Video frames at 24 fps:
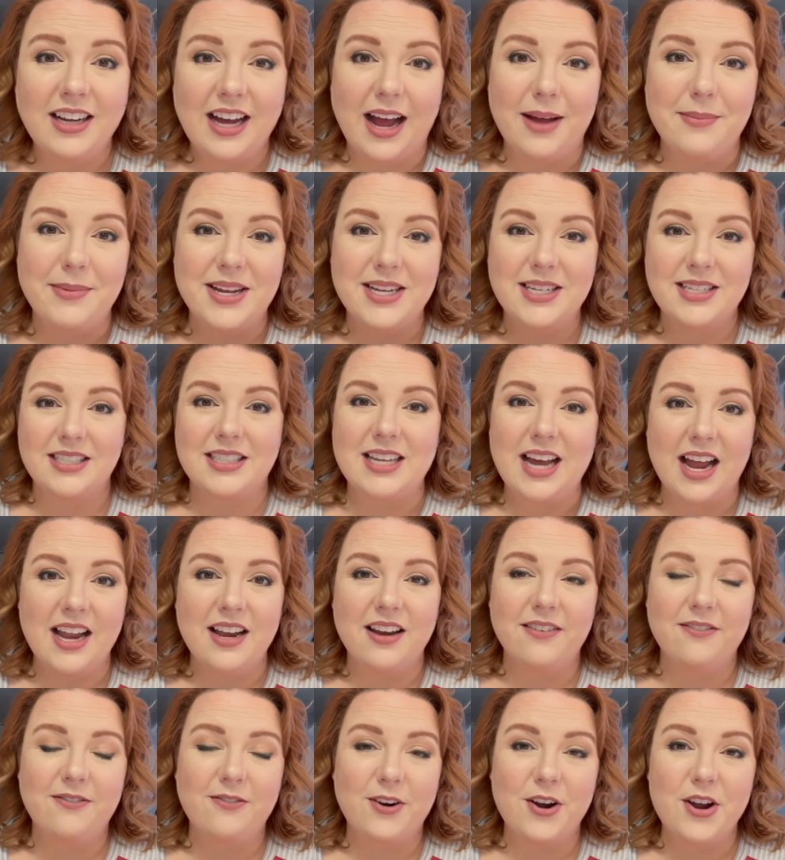I'm
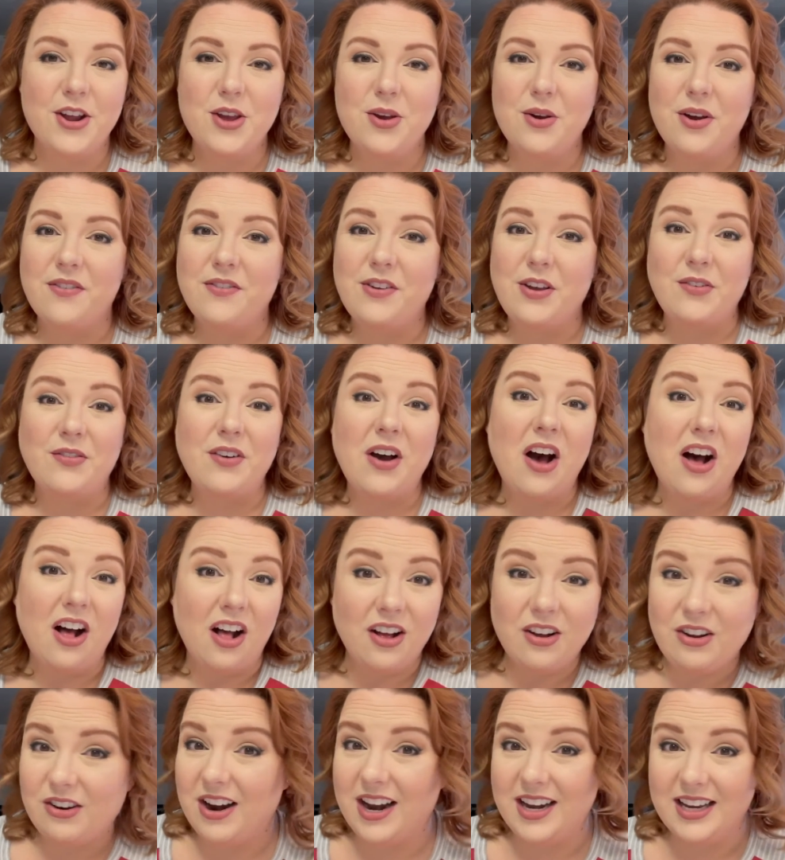excited for you. If you've
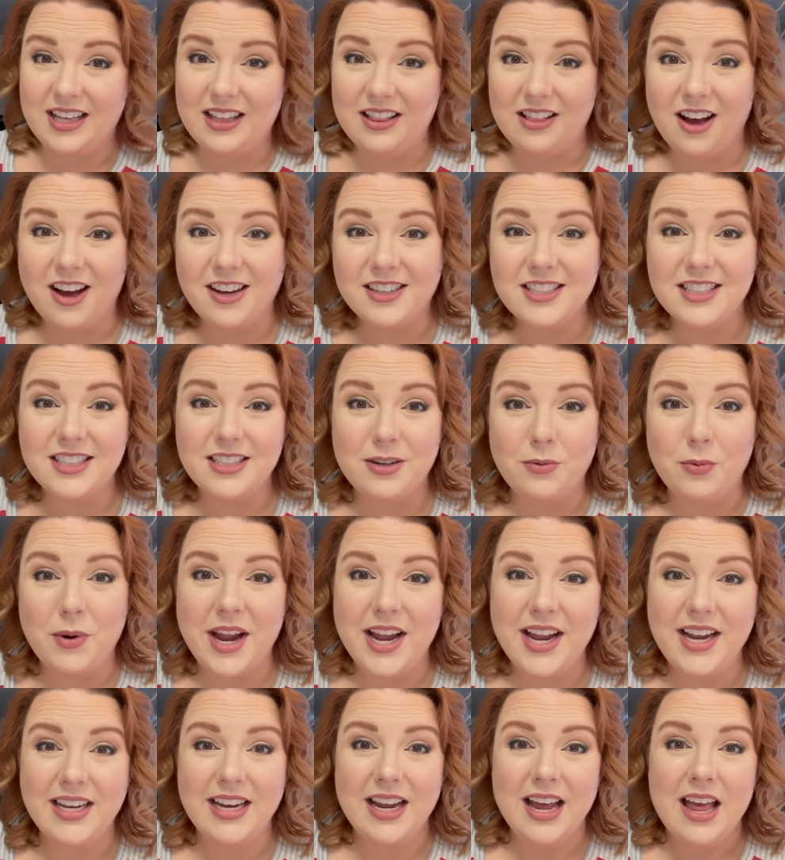already lost
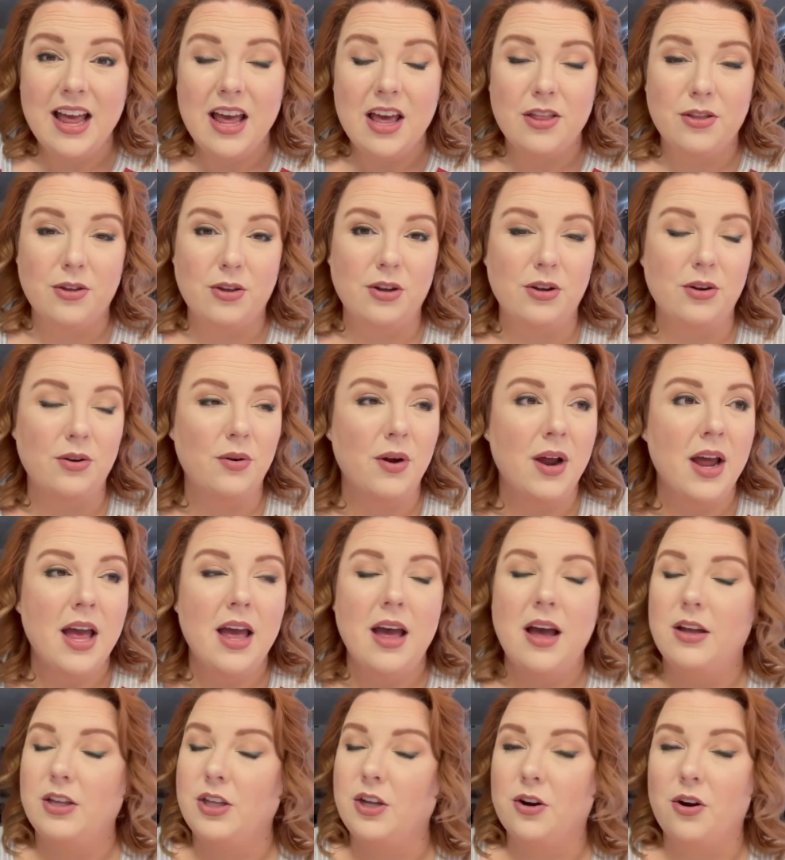weight through
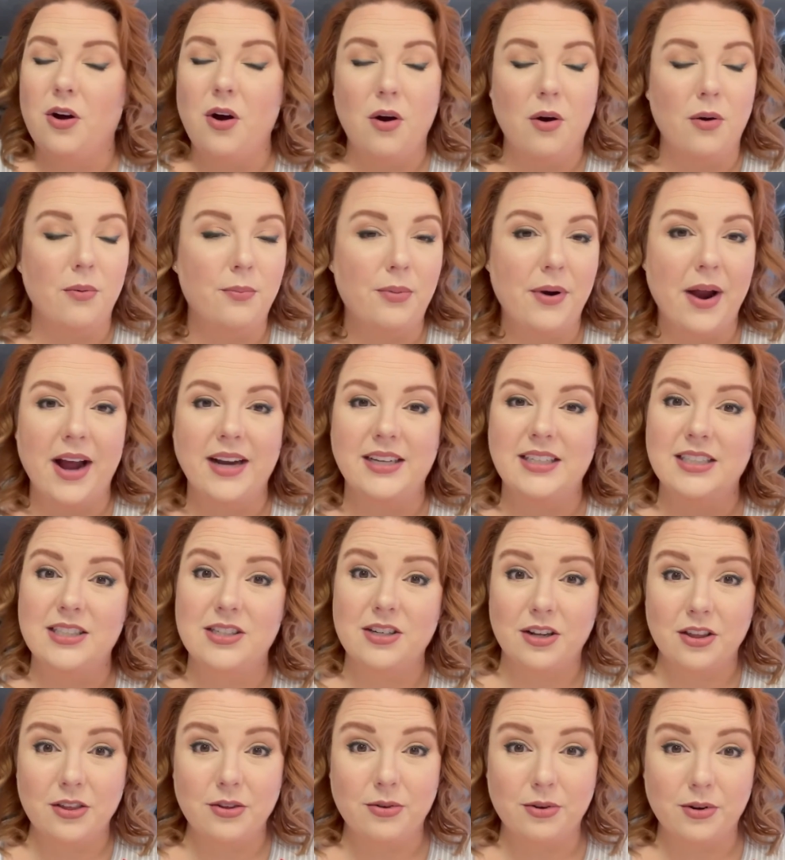your own practice or
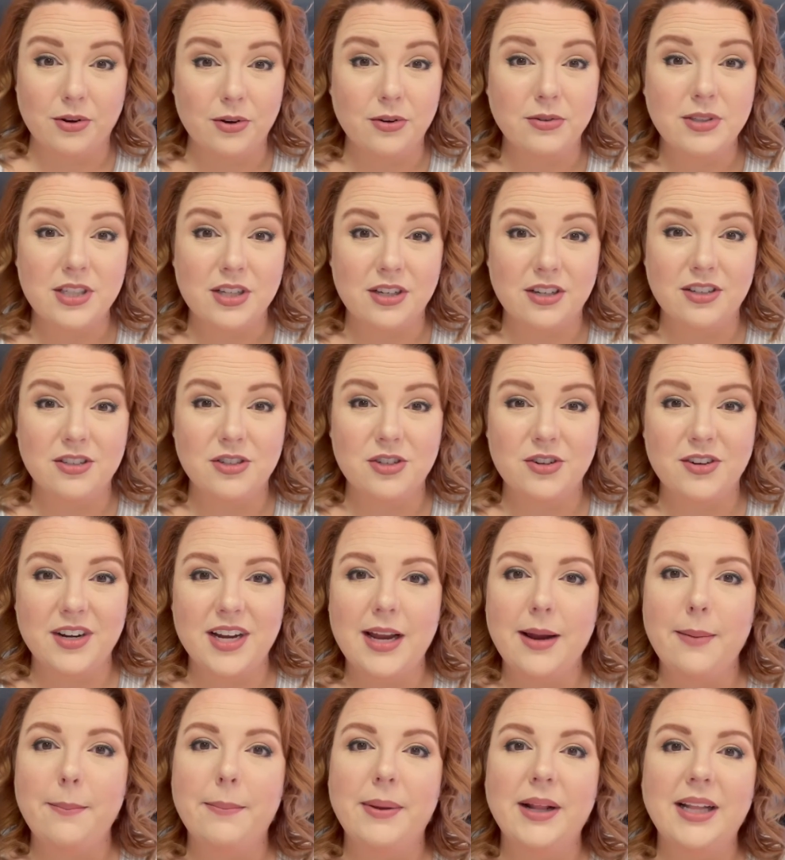through
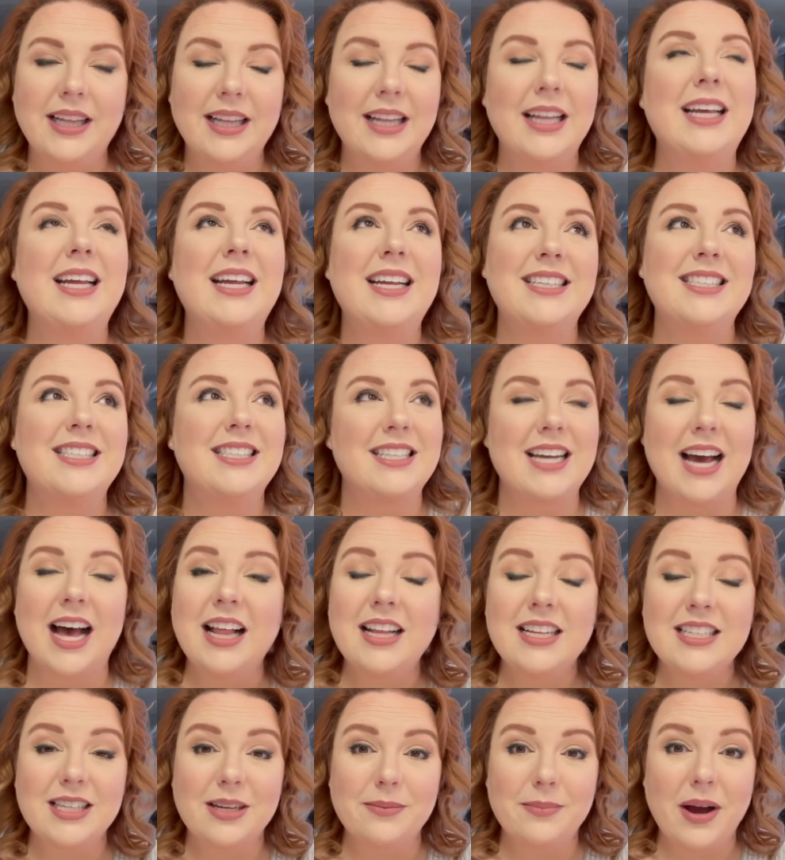surgery, please tell
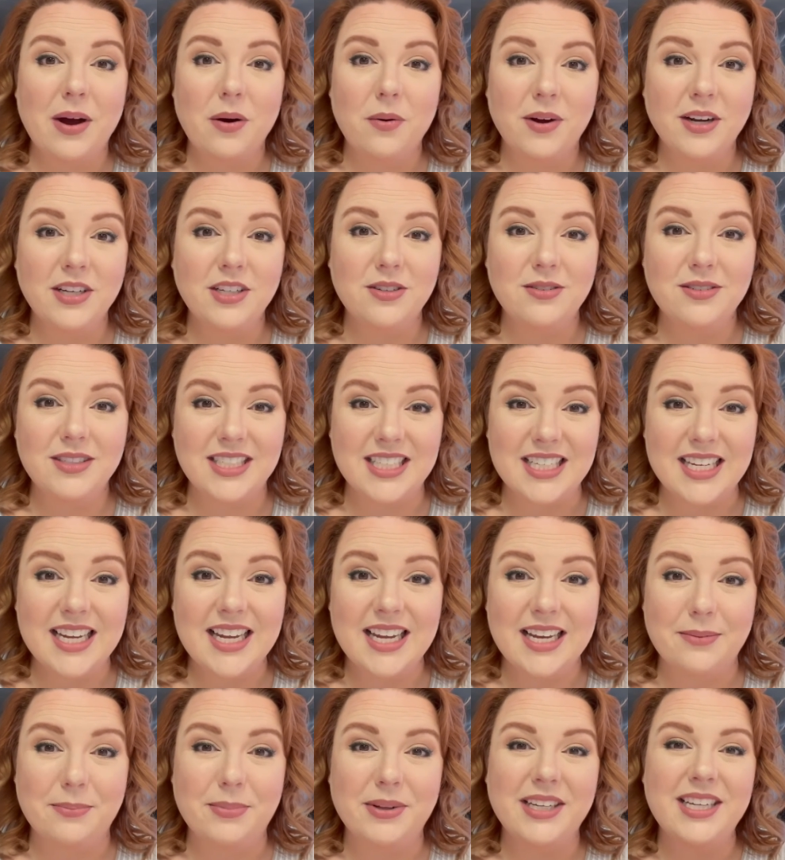us about what you
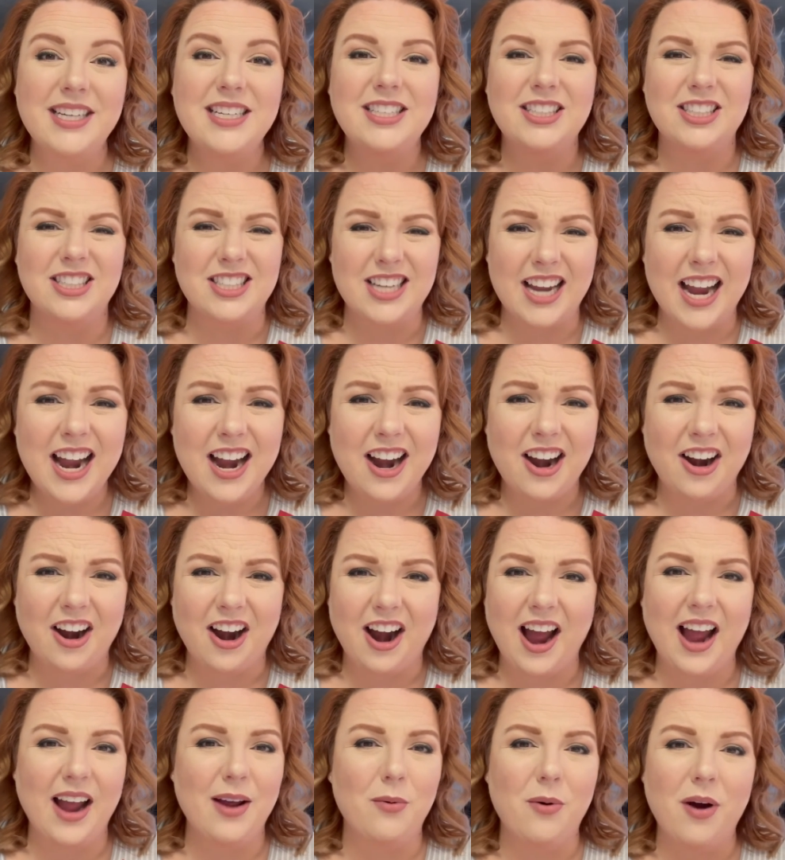did. Please share.
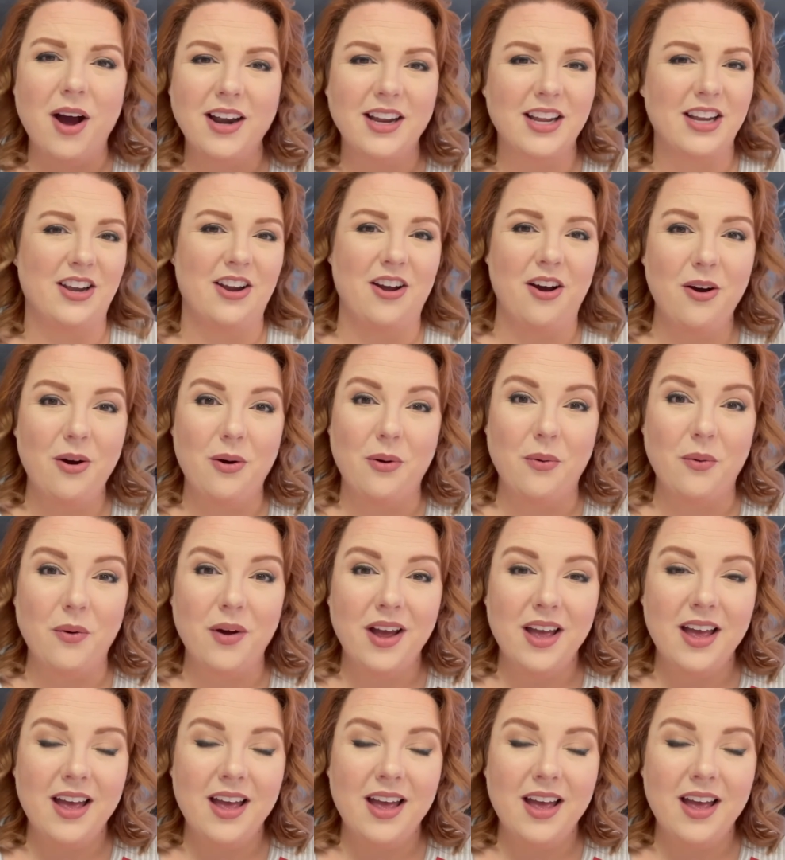I wanna know.